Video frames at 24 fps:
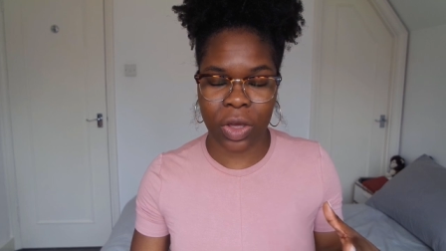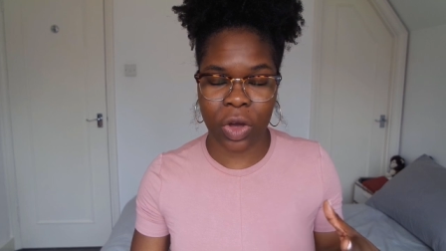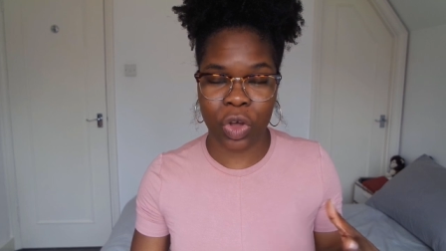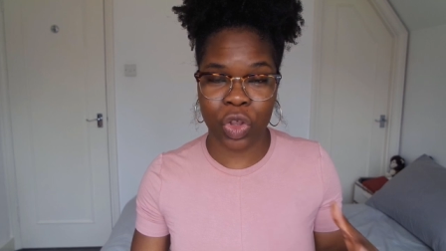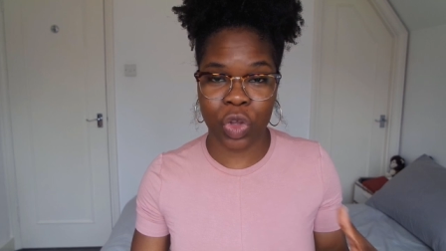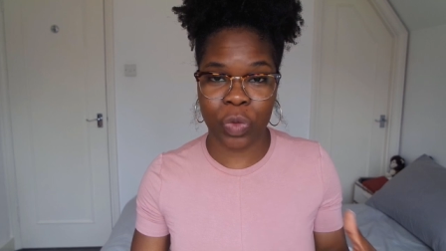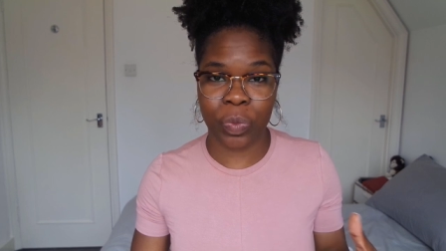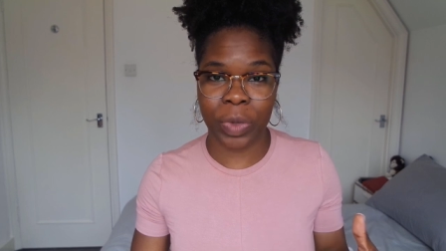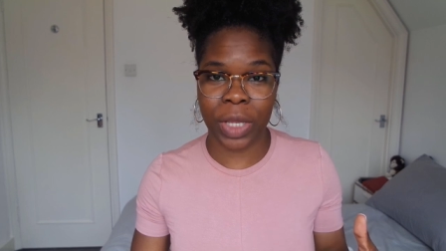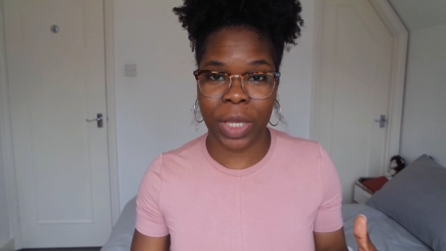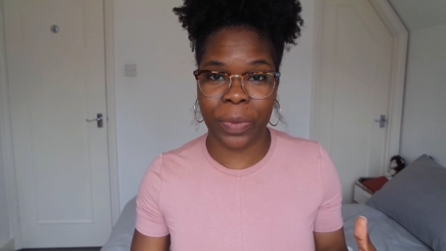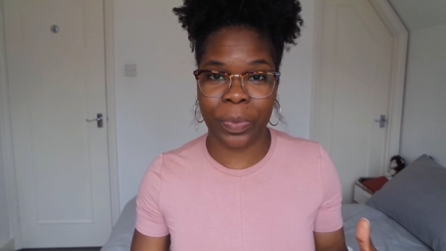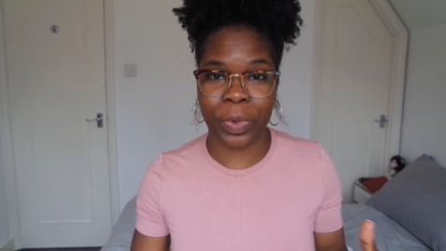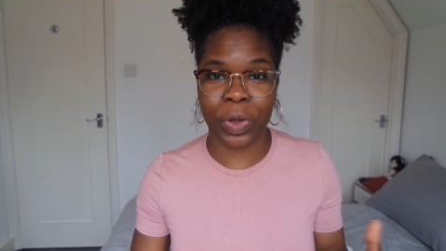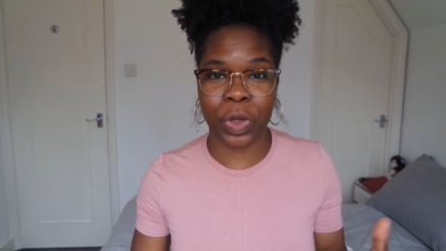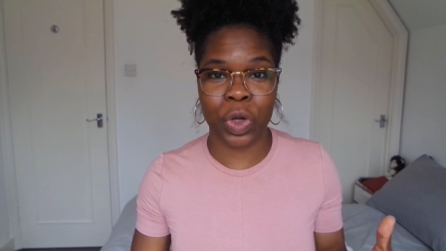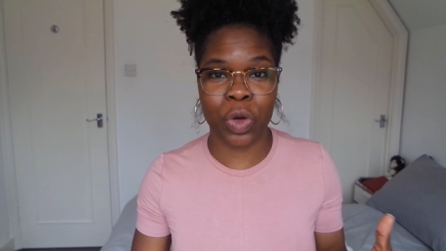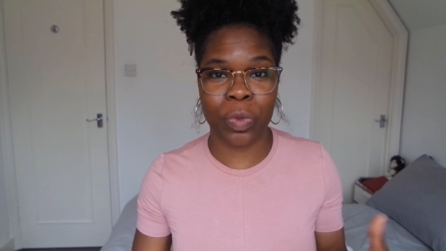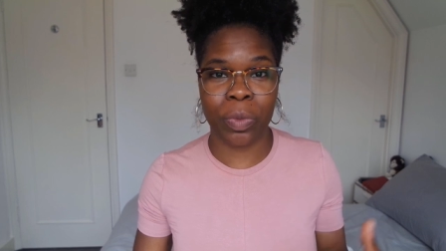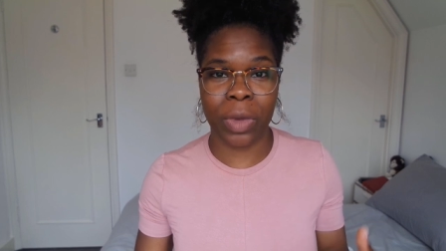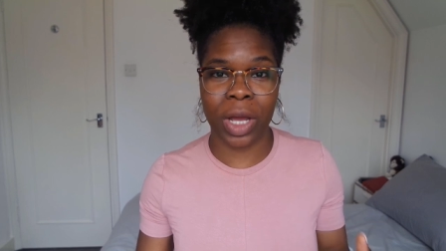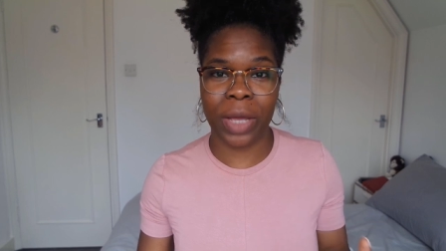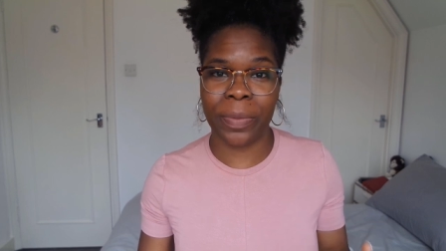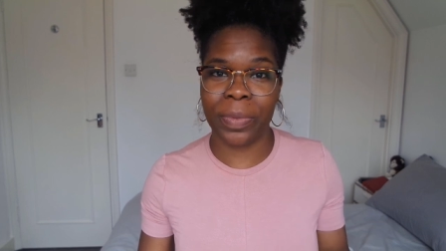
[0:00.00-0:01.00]
other people
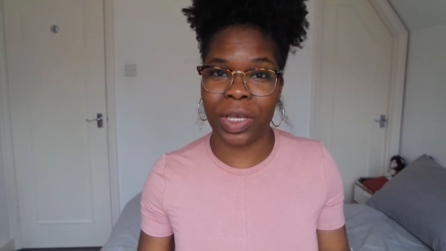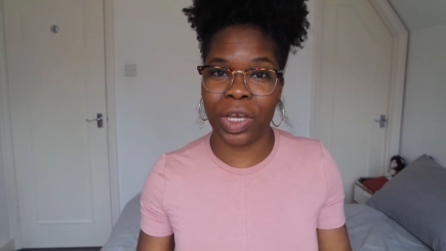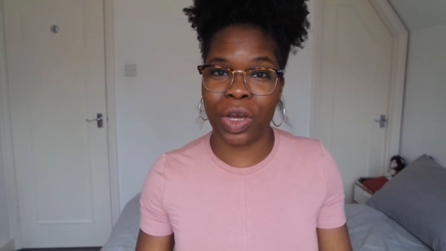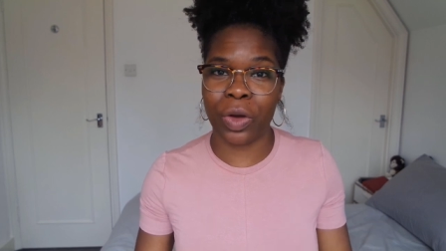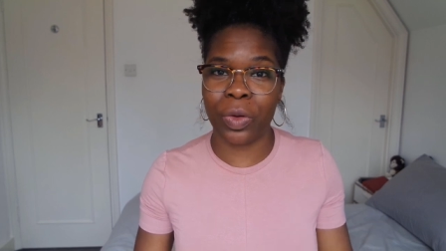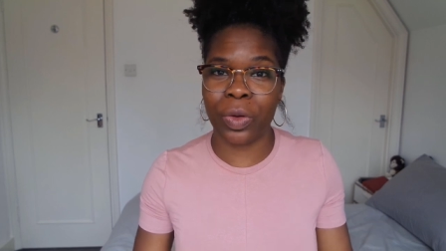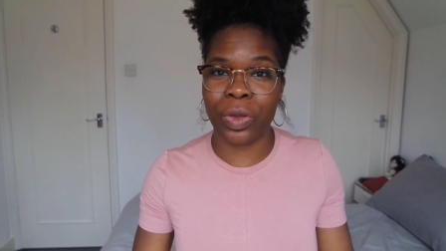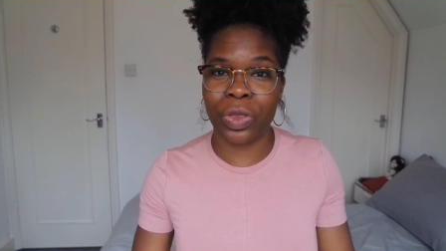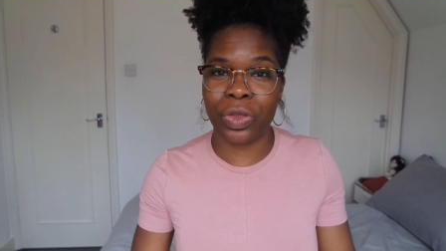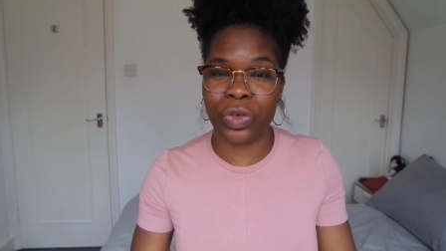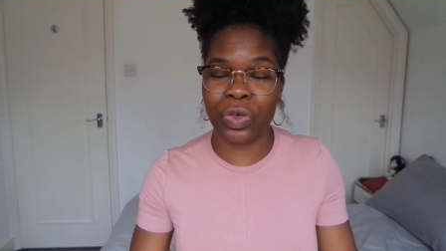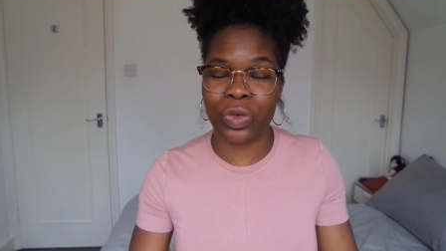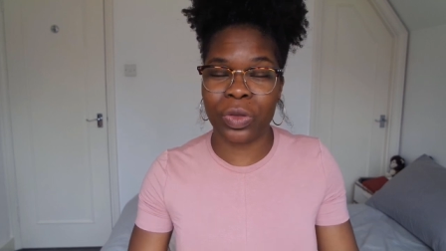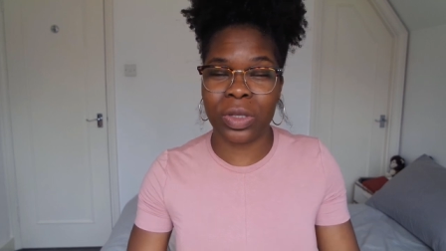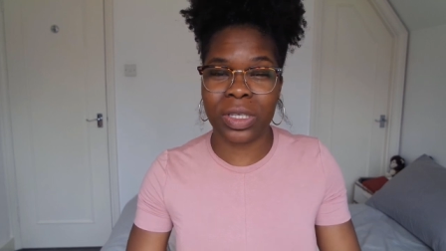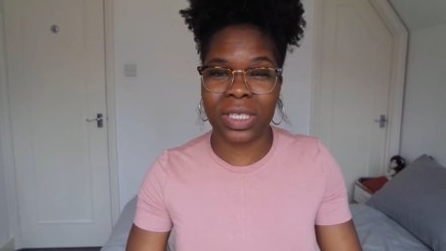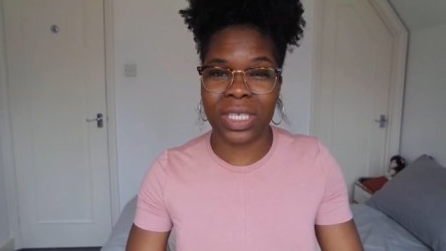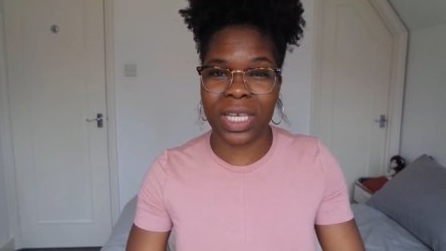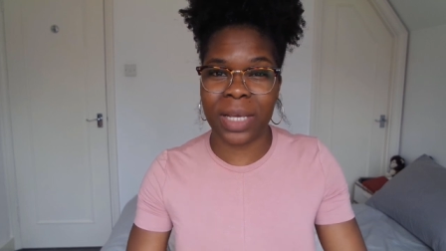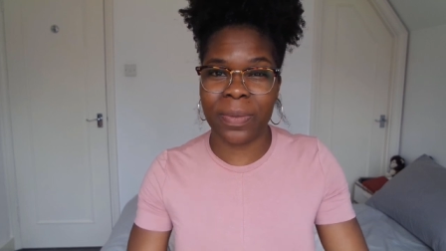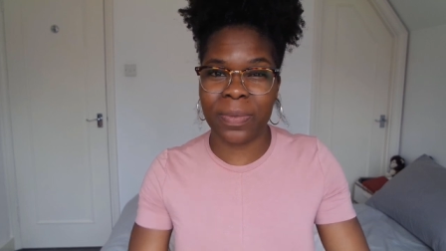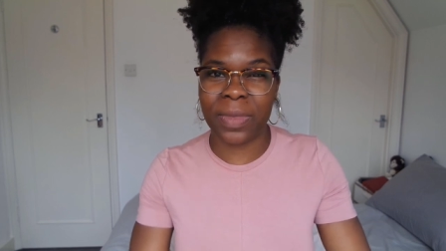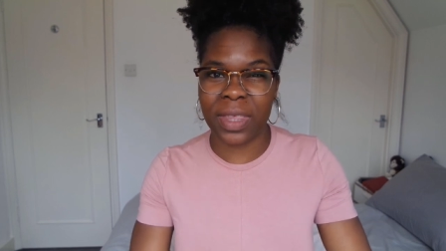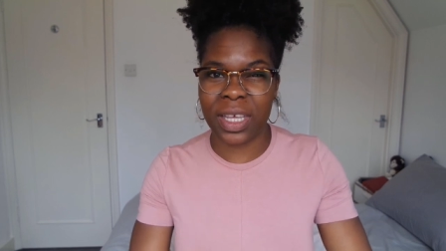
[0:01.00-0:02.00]
who might be going through the
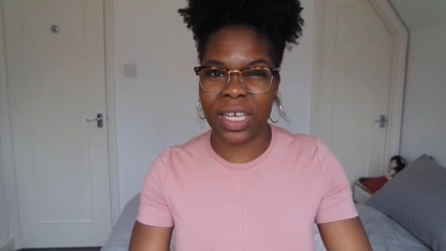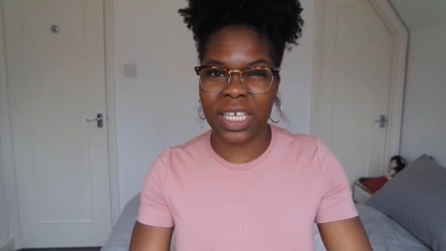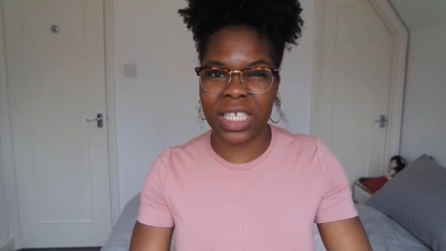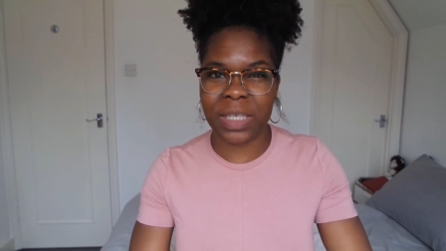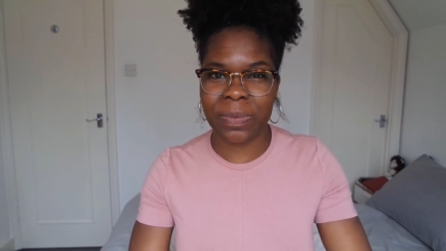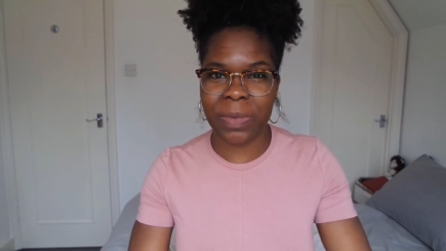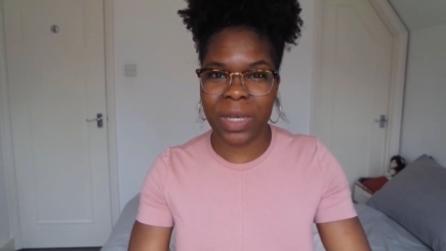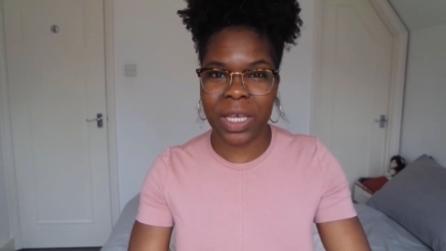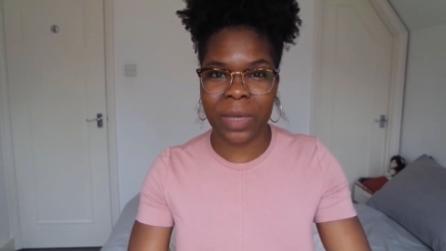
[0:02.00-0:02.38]
same thing as